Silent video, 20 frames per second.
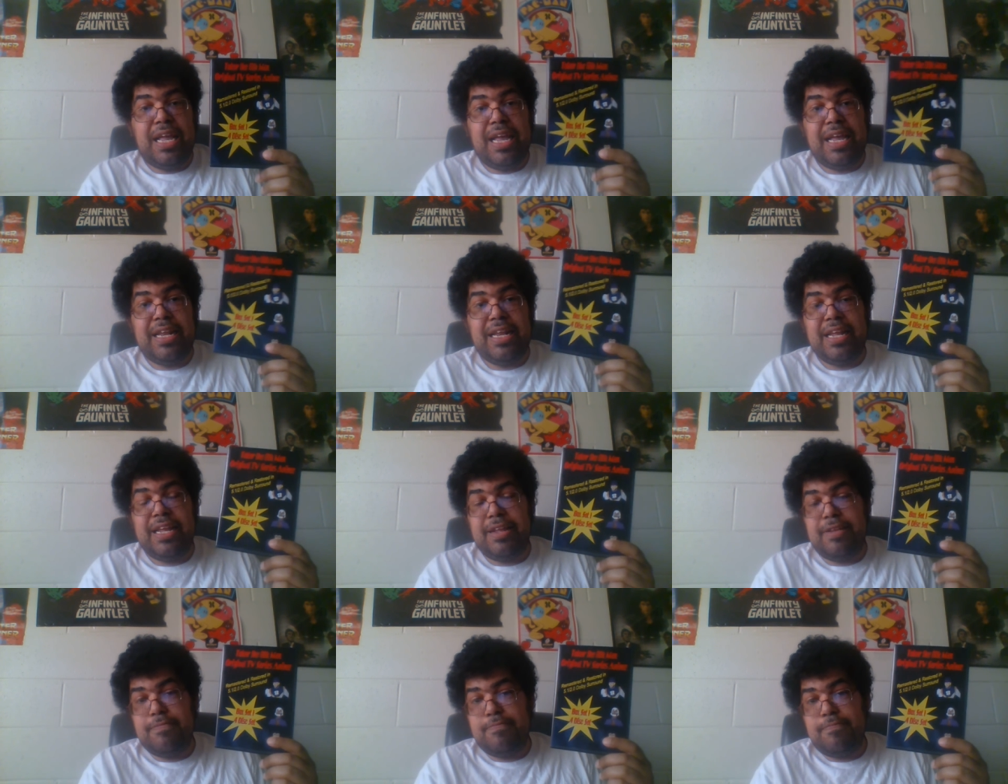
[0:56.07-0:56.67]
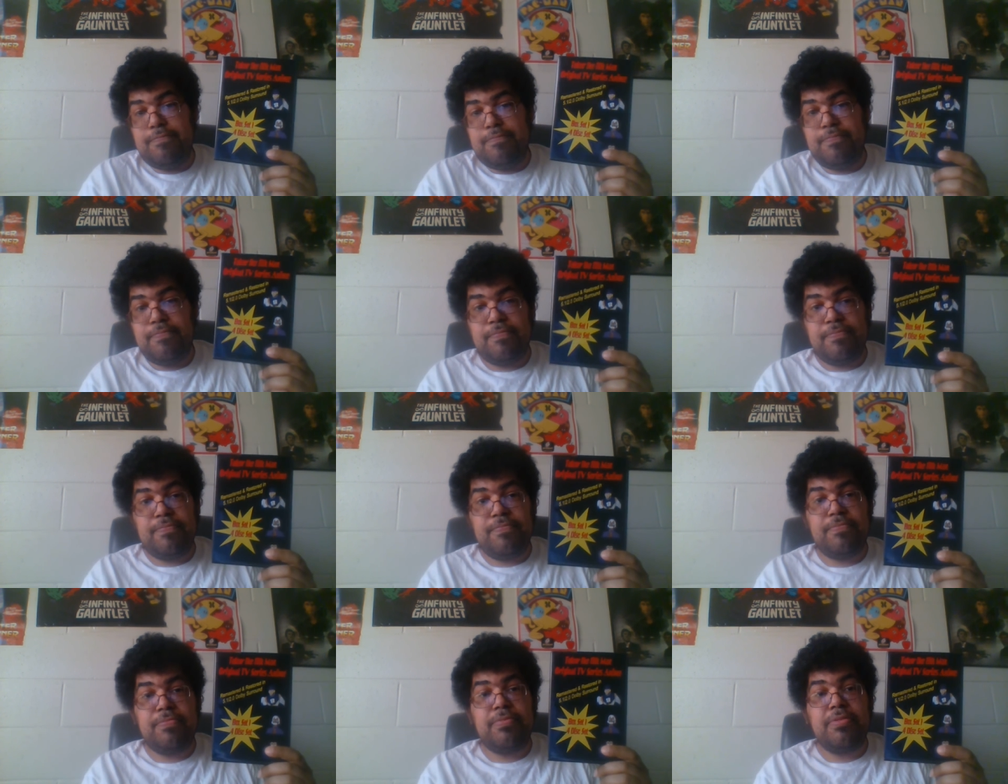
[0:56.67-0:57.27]
And then
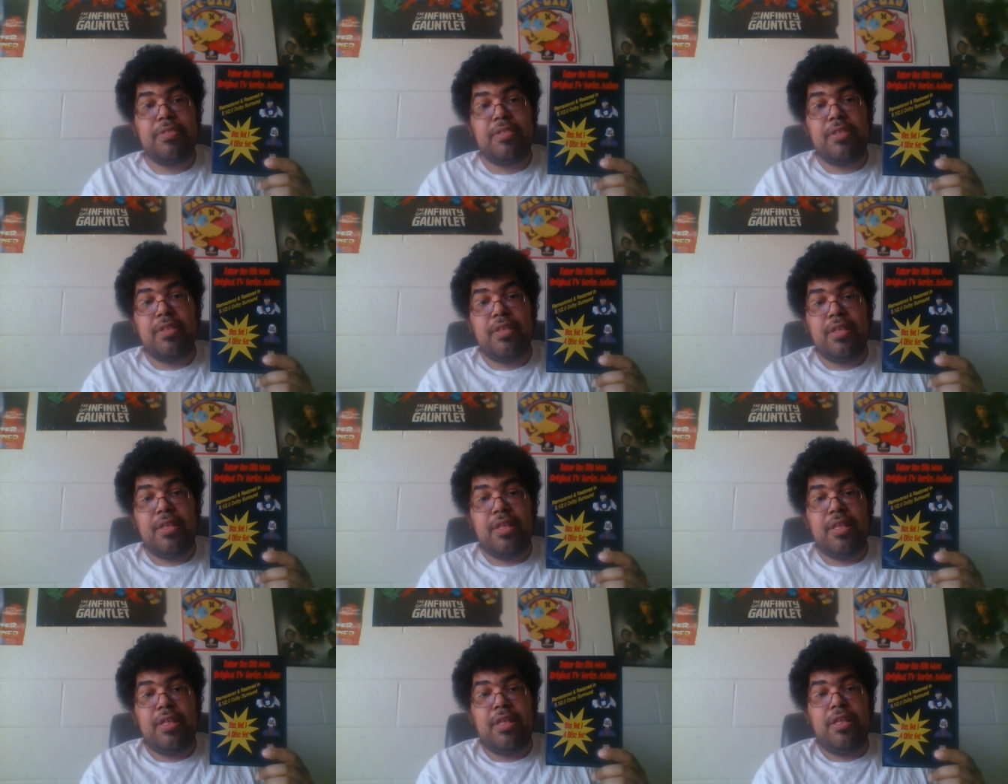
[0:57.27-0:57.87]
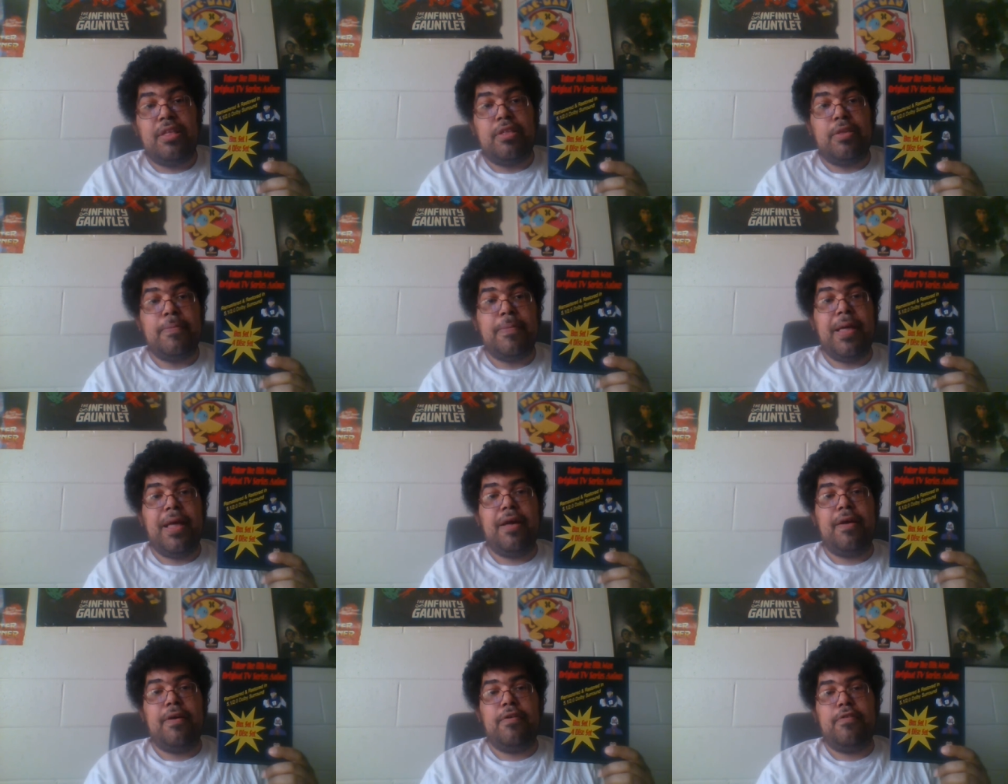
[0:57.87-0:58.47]

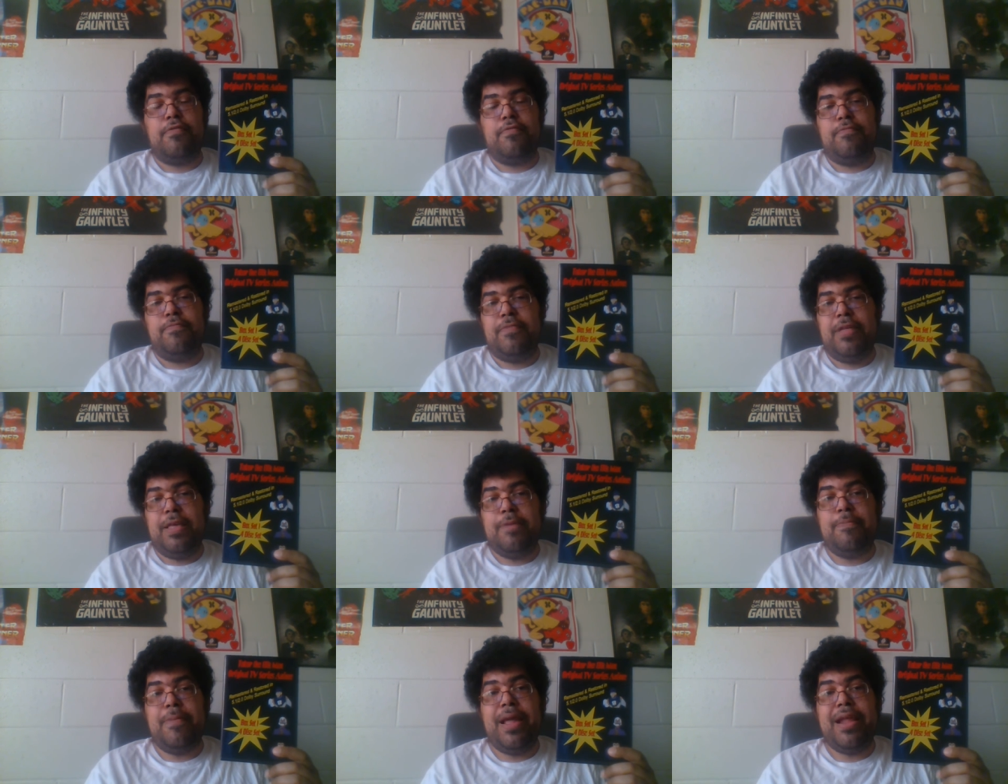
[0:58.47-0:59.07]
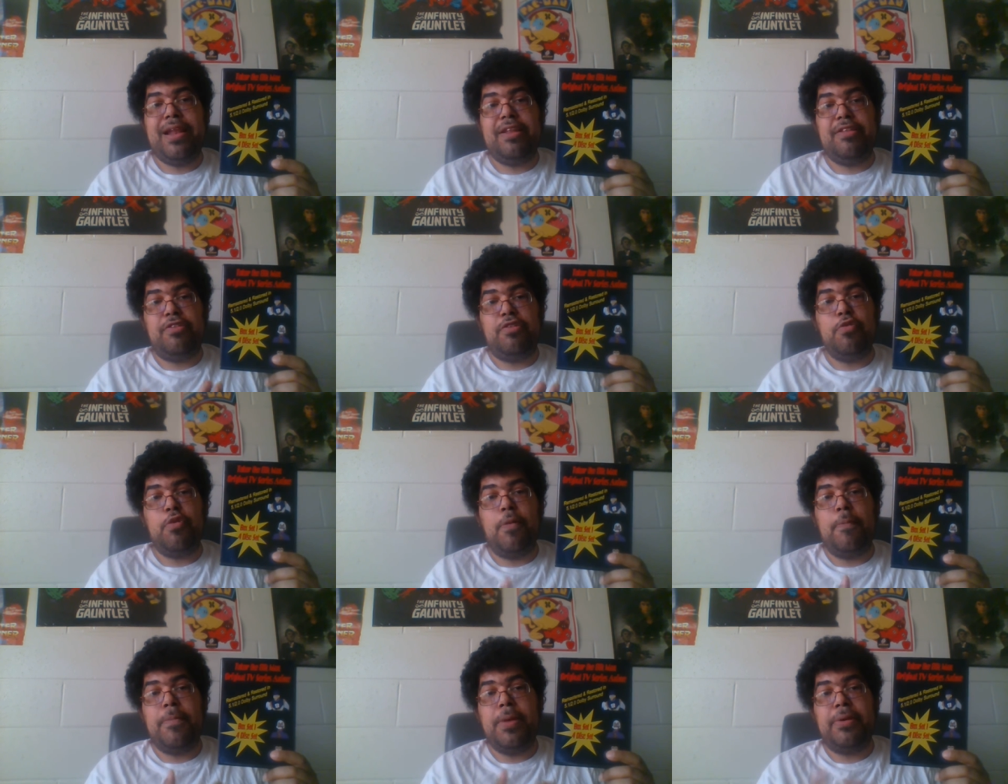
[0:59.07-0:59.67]
somehow it made it
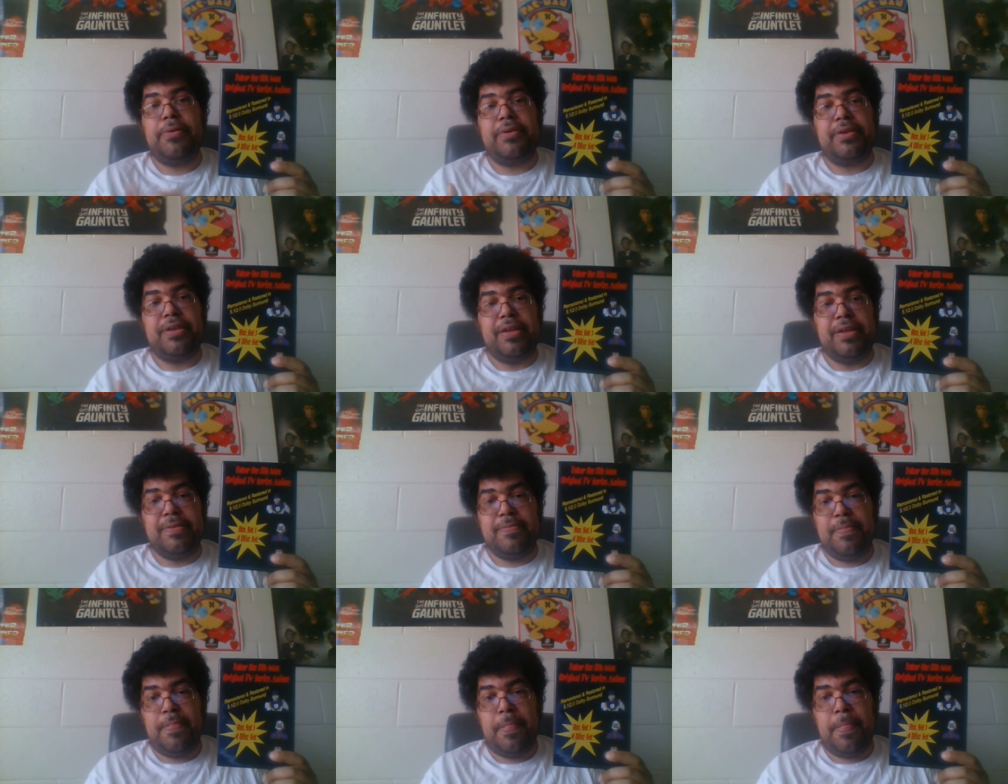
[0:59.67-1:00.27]
to America